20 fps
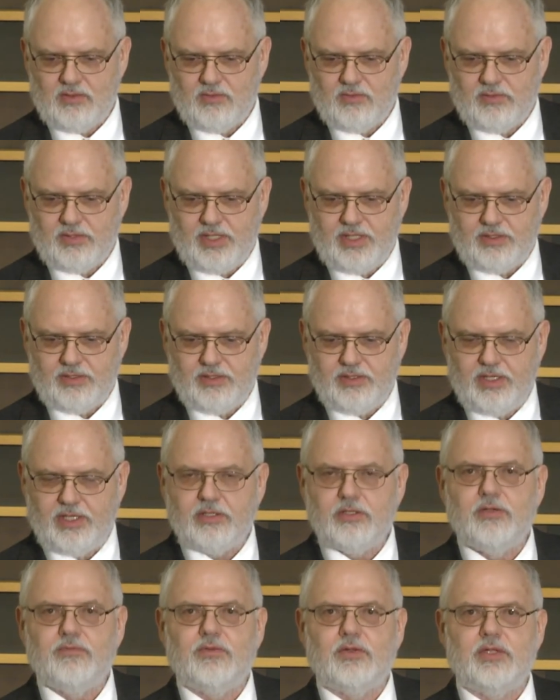With that,
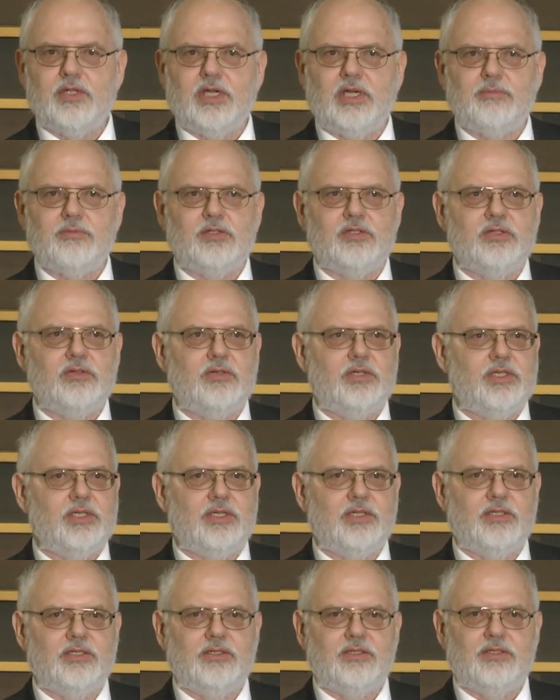thank you for the
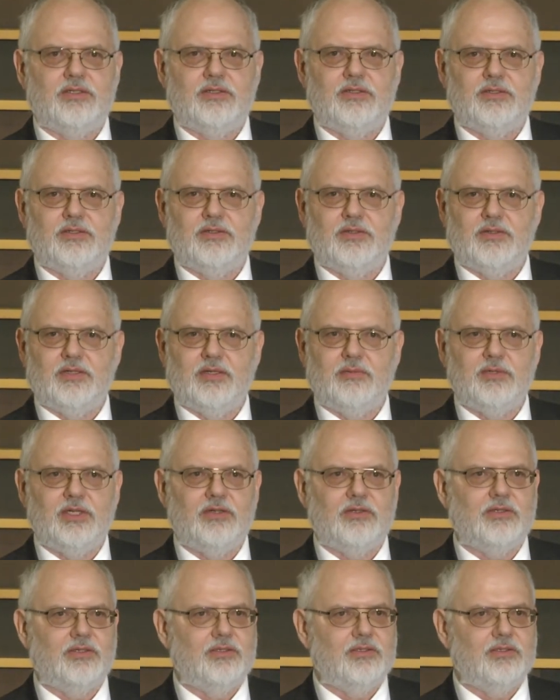opportunity to come here.